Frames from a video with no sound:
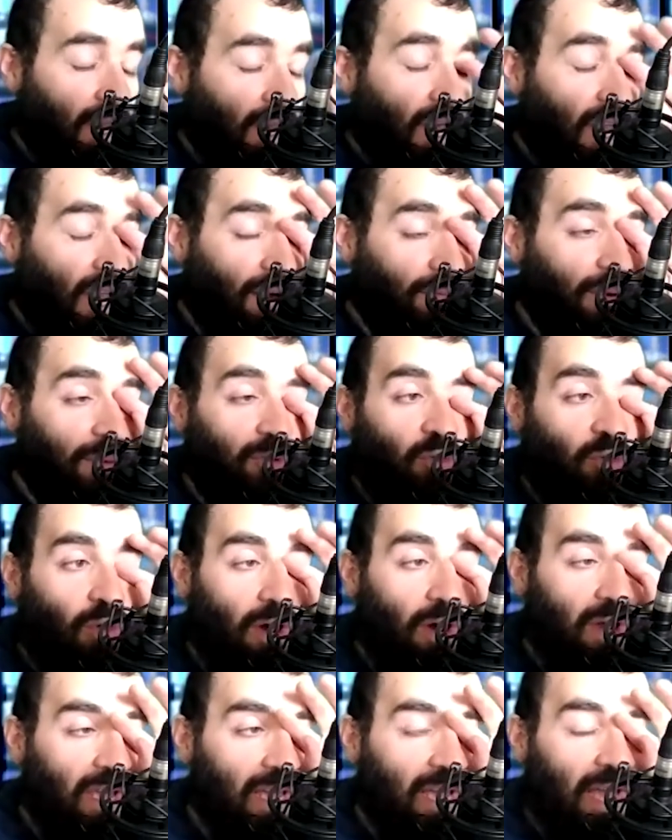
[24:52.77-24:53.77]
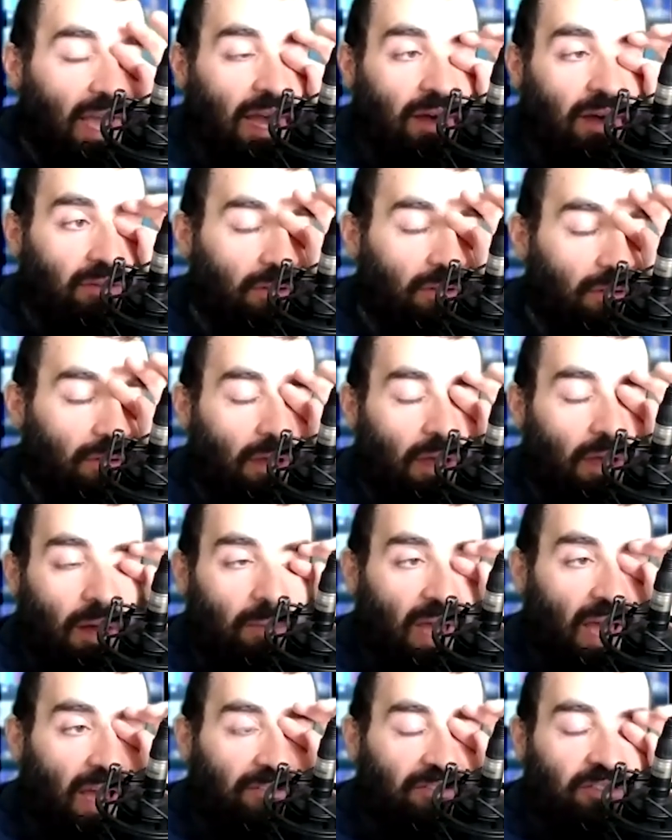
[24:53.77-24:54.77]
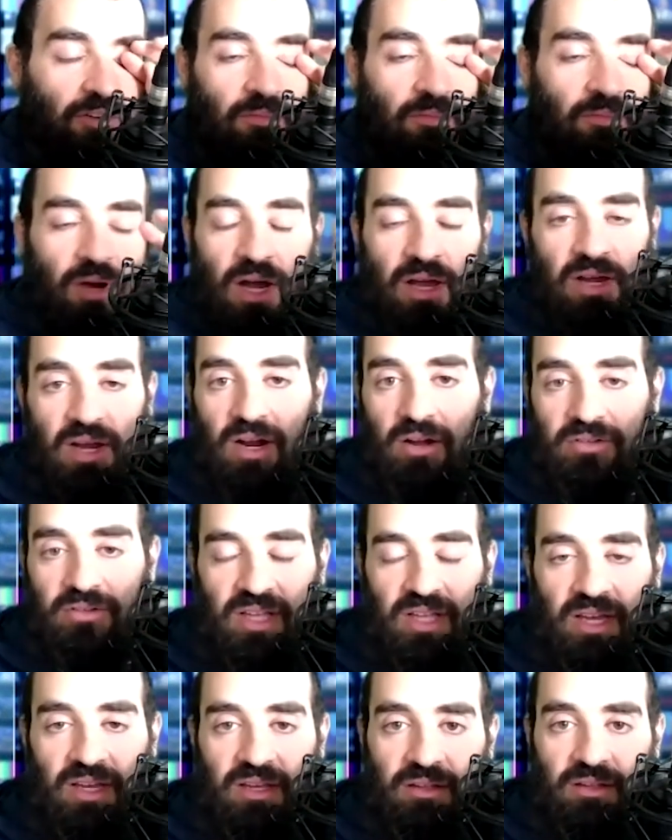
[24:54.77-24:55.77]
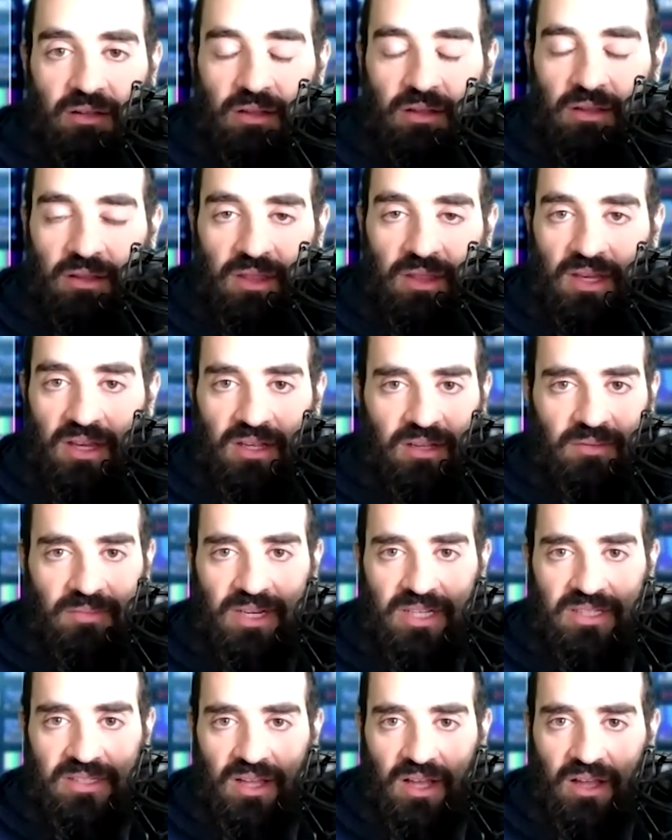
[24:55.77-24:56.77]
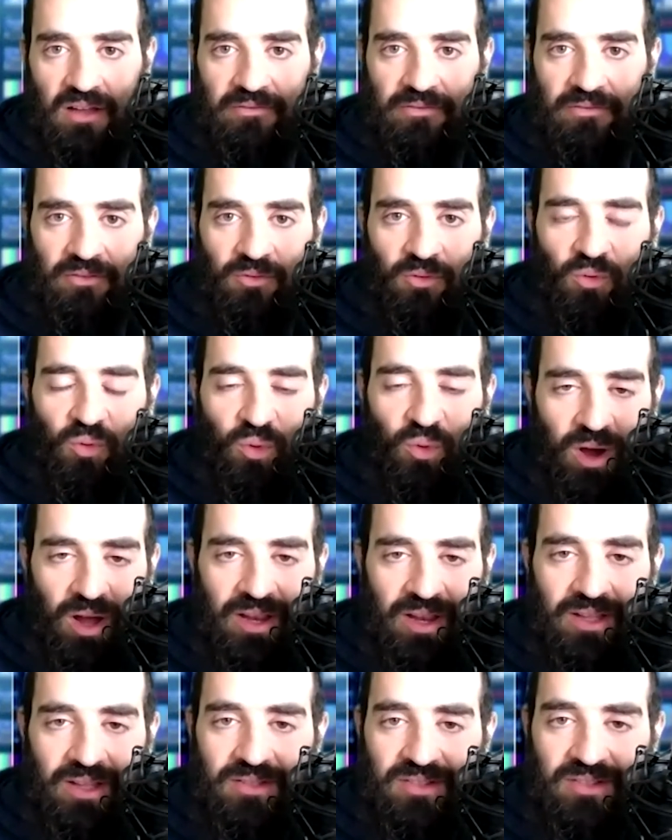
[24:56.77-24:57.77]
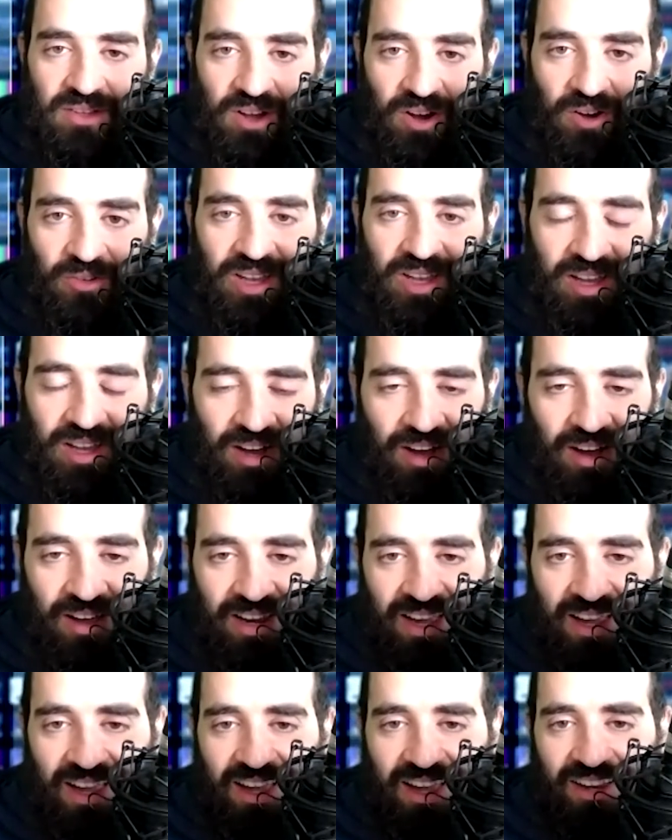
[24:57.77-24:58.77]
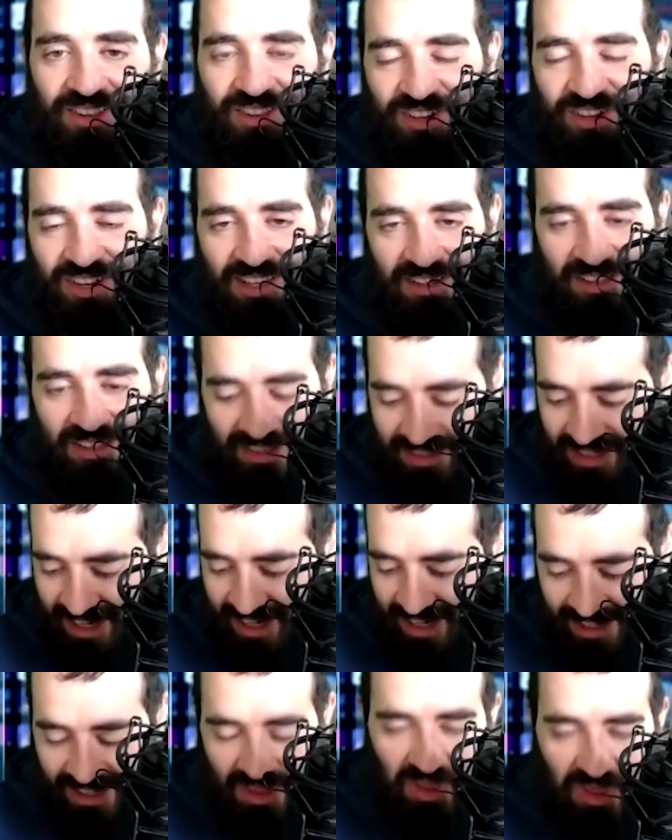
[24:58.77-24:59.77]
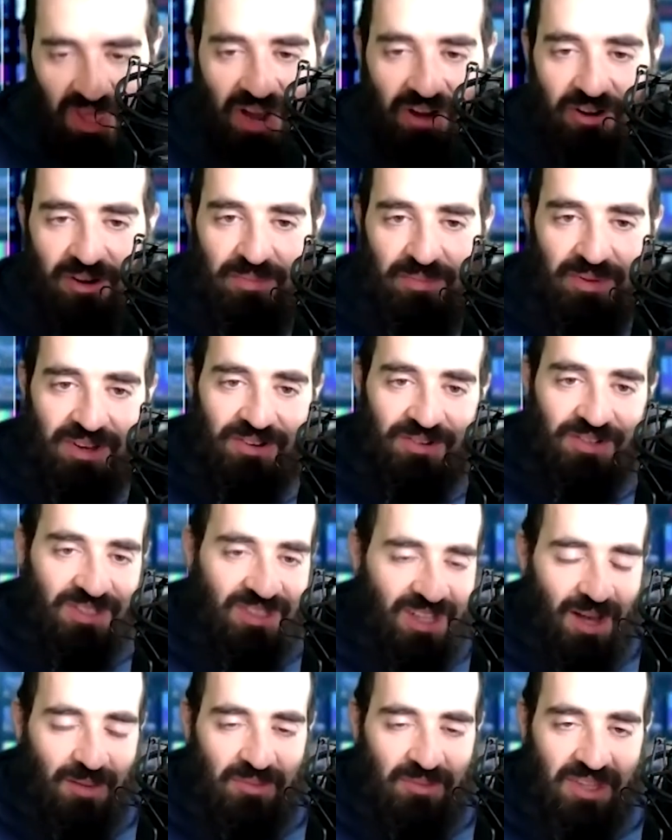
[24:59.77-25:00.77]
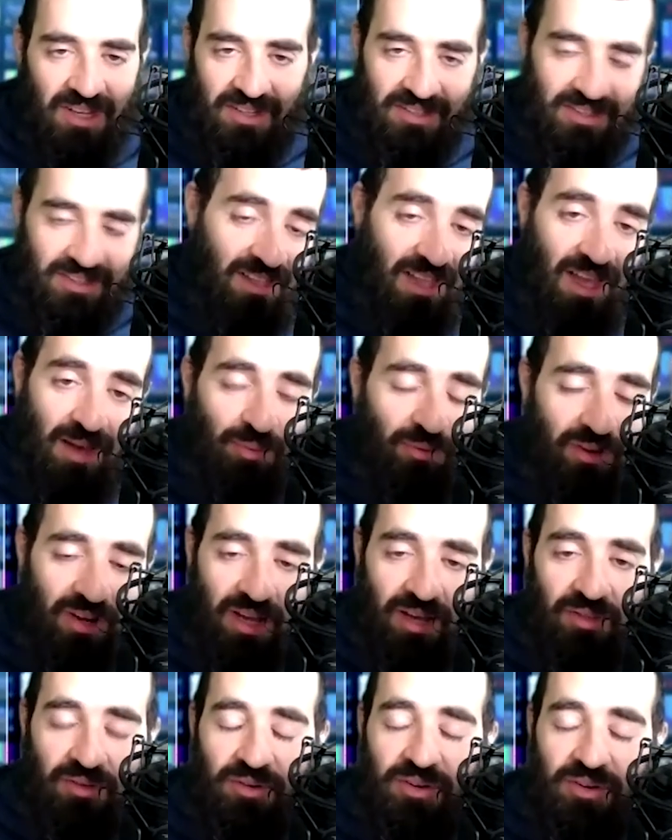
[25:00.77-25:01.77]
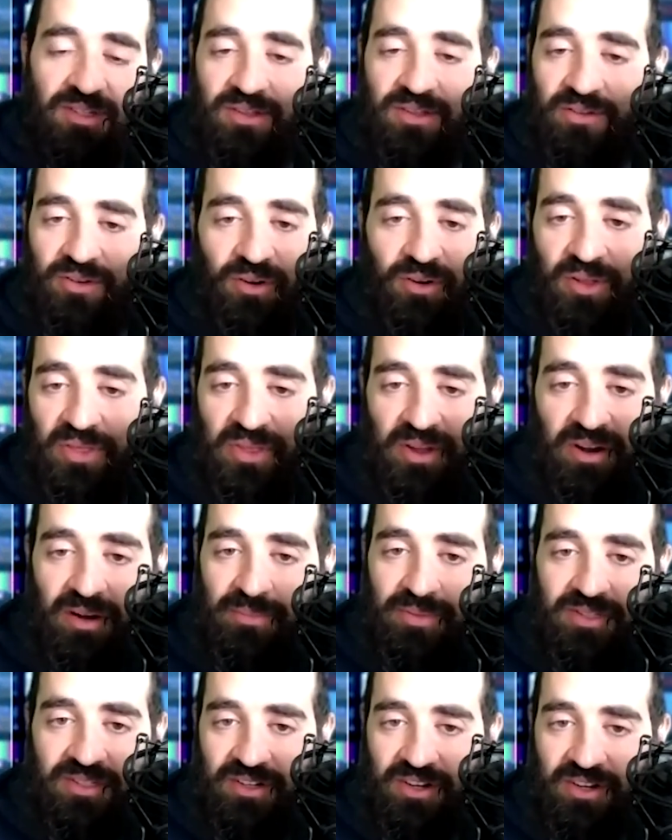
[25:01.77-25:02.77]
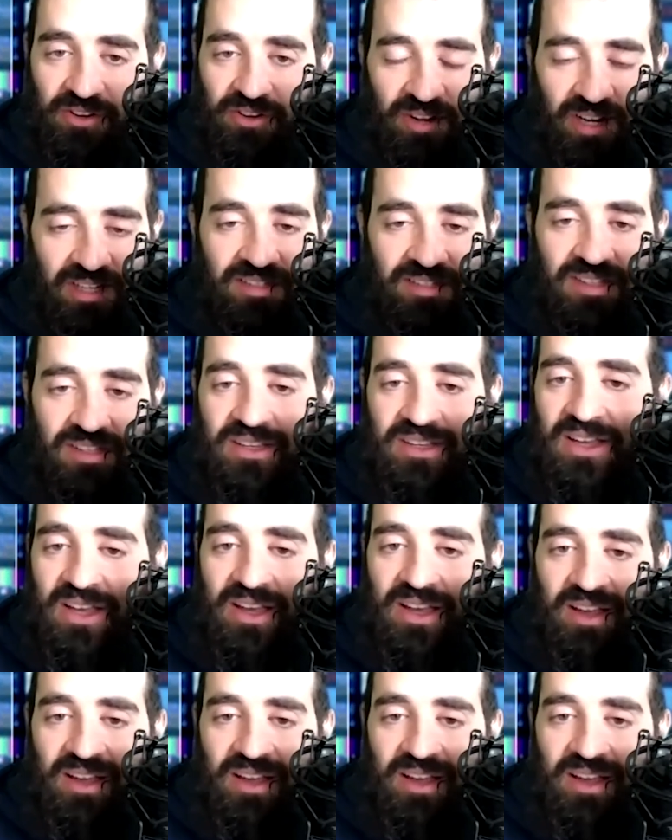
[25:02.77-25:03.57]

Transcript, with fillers: and I remember walking out um, after mine, and I was like thinking to myself, "What is going on? I got to look into this. I need therapy or something." Because at that point, I always thought all therapists are crazy